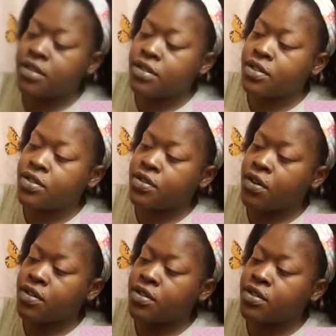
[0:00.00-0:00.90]

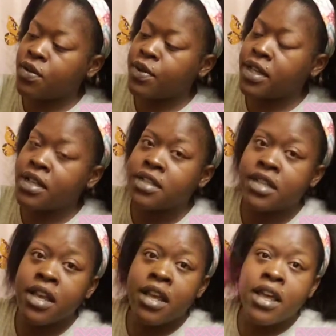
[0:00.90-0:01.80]
start sewing, because
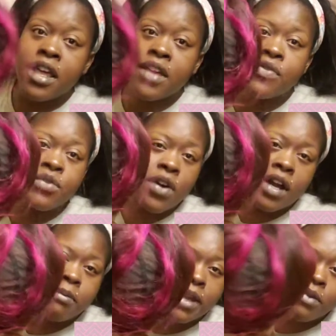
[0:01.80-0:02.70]
if you know how
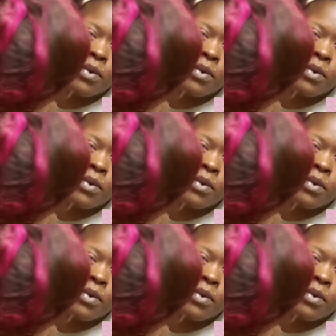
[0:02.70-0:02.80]
to make